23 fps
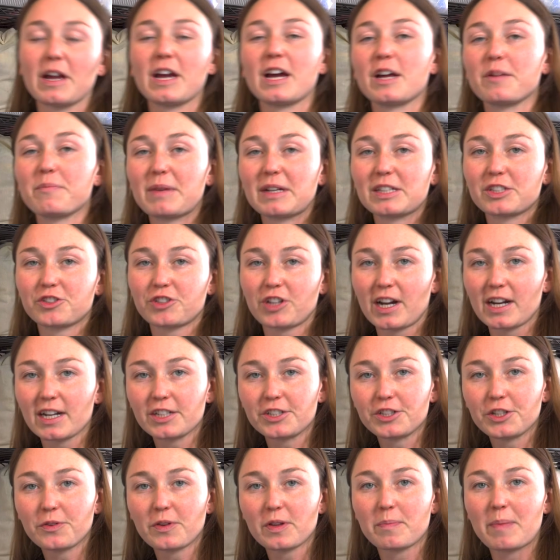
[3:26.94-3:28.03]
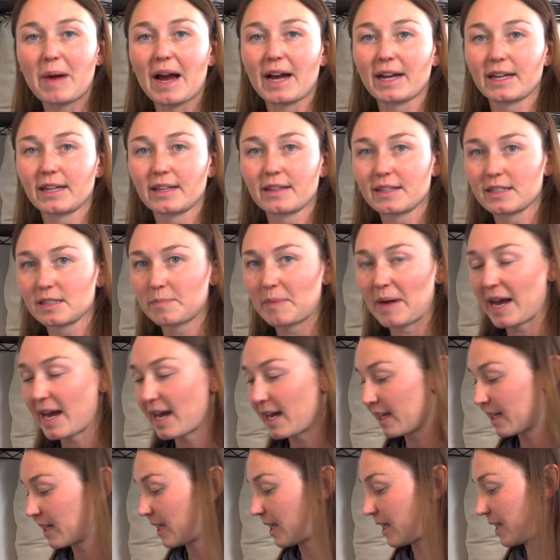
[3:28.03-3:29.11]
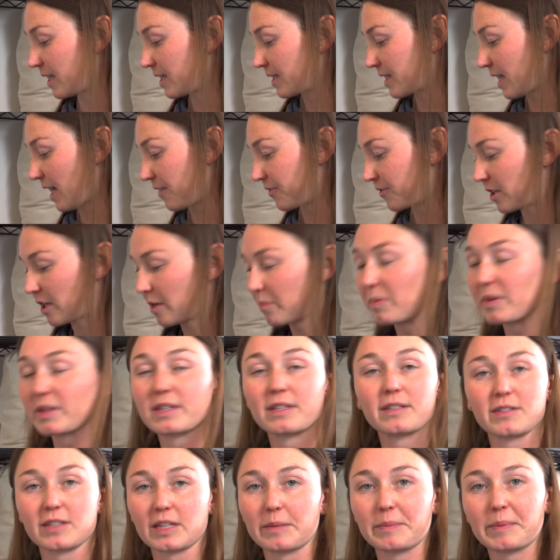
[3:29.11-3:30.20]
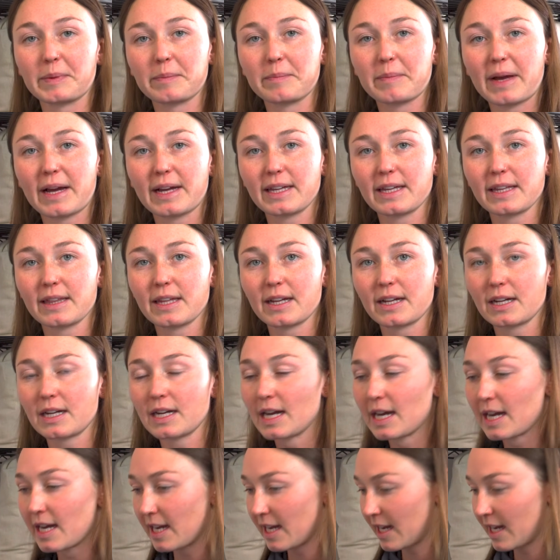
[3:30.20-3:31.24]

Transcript: And my strategy with packing this bag is after I put the sleeping bag in there,